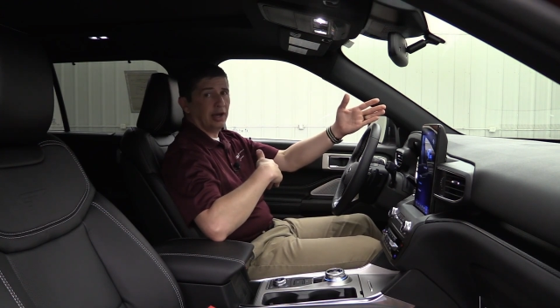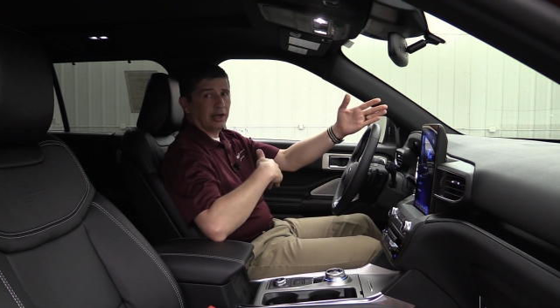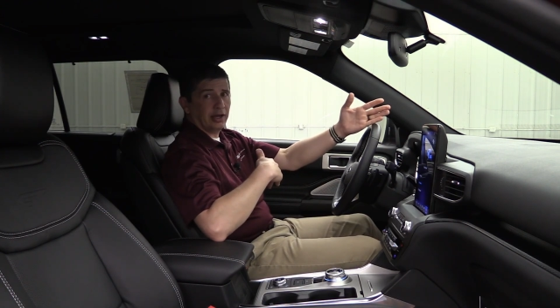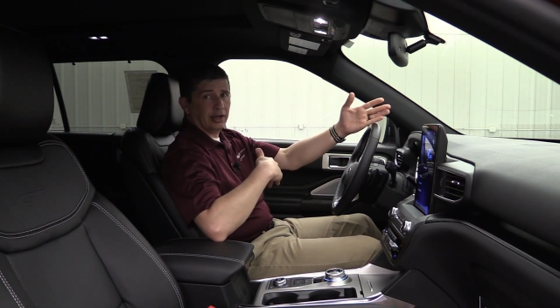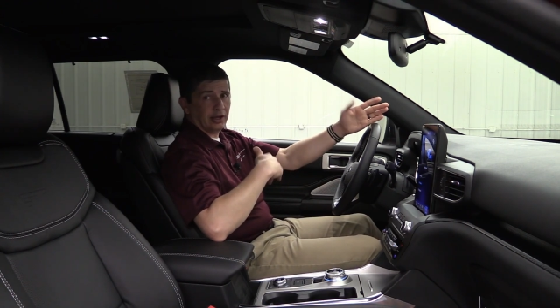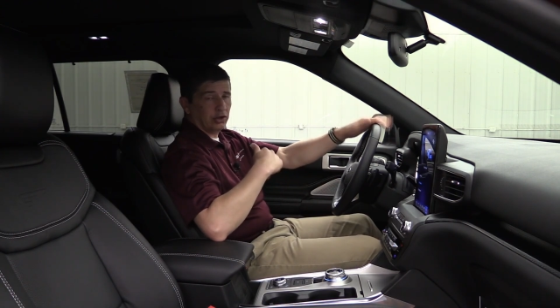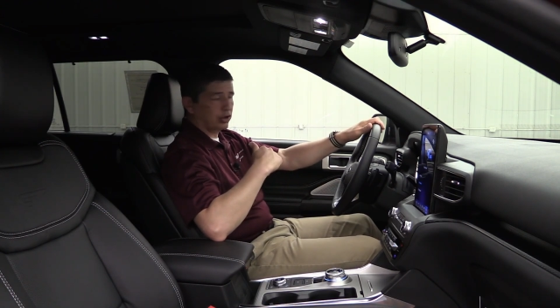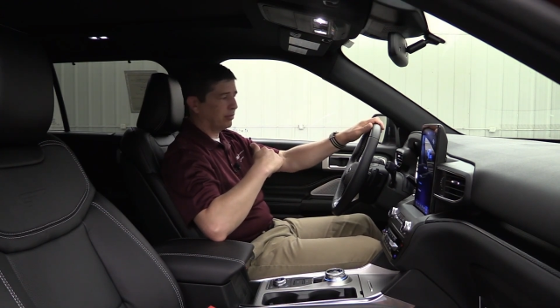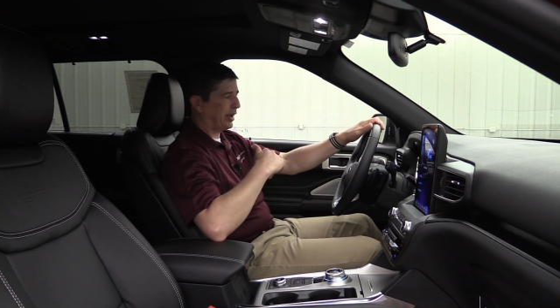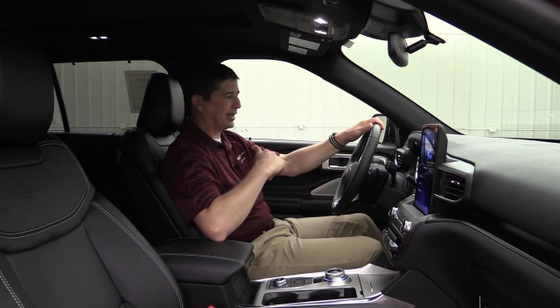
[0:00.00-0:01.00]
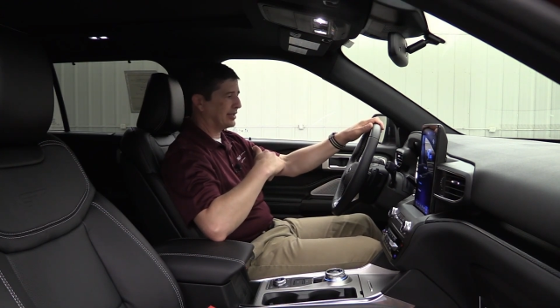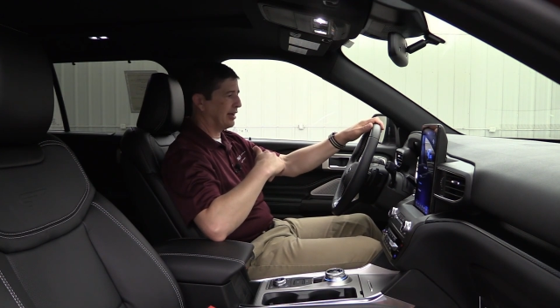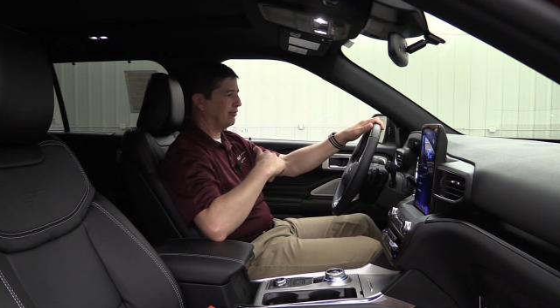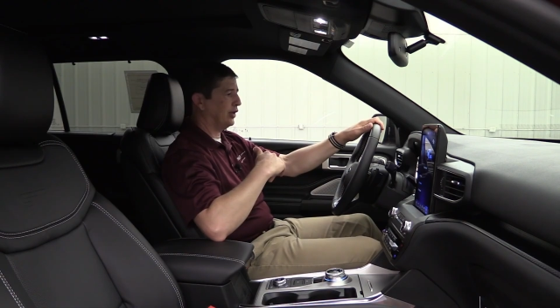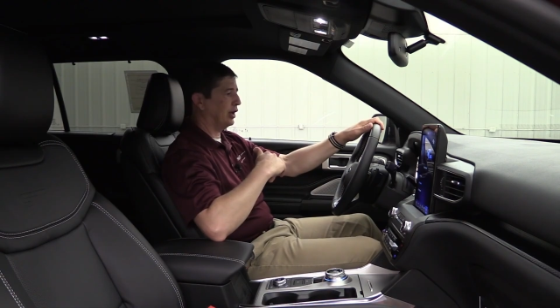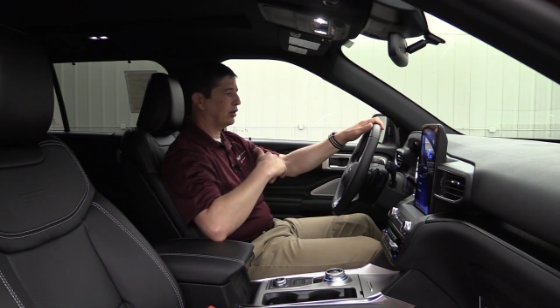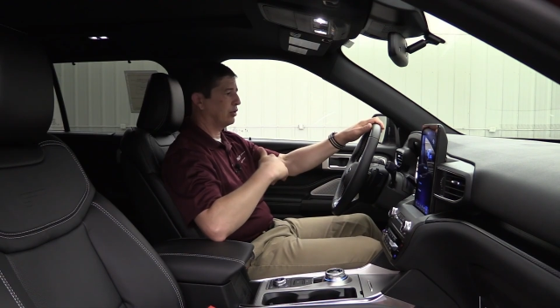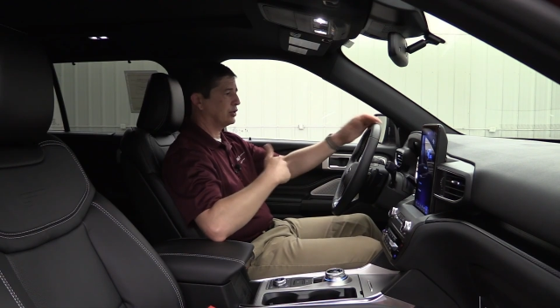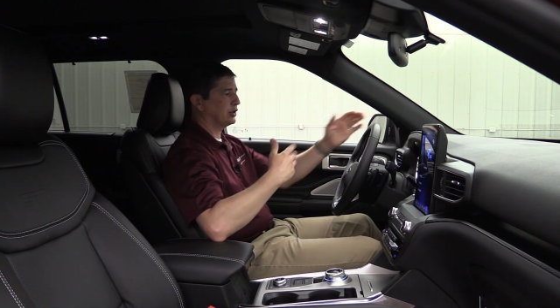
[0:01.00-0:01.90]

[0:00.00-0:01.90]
and then you can pass that vehicle.